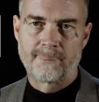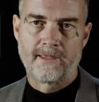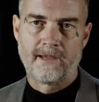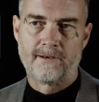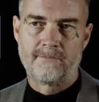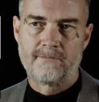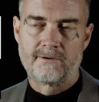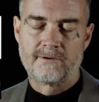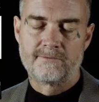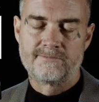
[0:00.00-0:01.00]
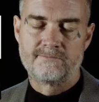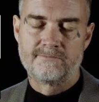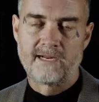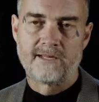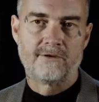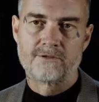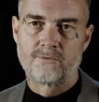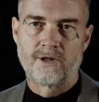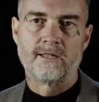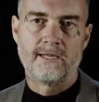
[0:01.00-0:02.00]
And my leaders
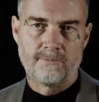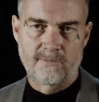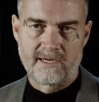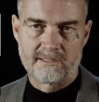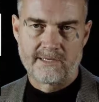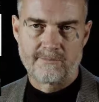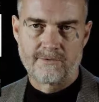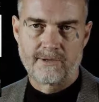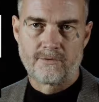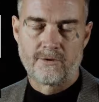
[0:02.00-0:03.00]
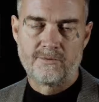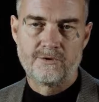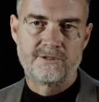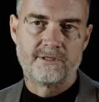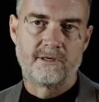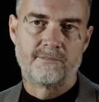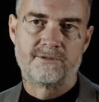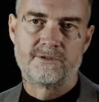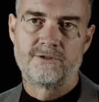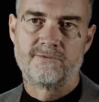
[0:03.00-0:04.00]
were not leading by example. They were abusing their
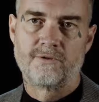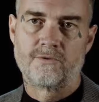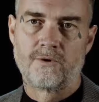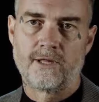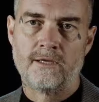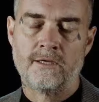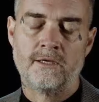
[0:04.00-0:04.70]
position of authority.